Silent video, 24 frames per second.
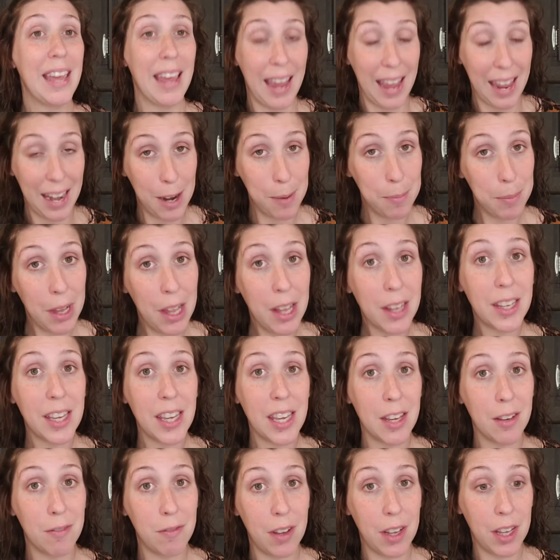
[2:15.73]
and I'm
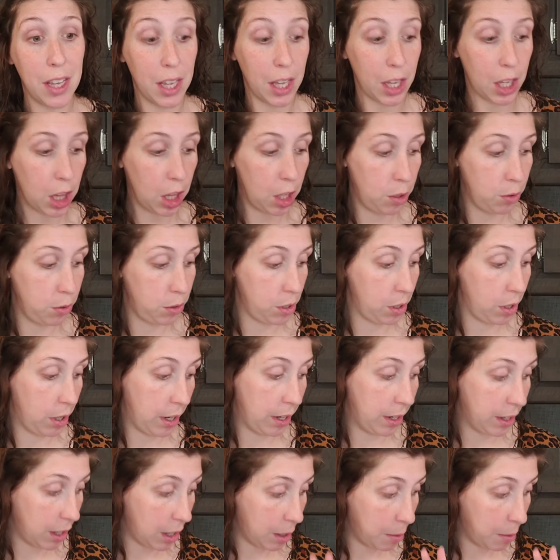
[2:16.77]
lucky if I get clothes on.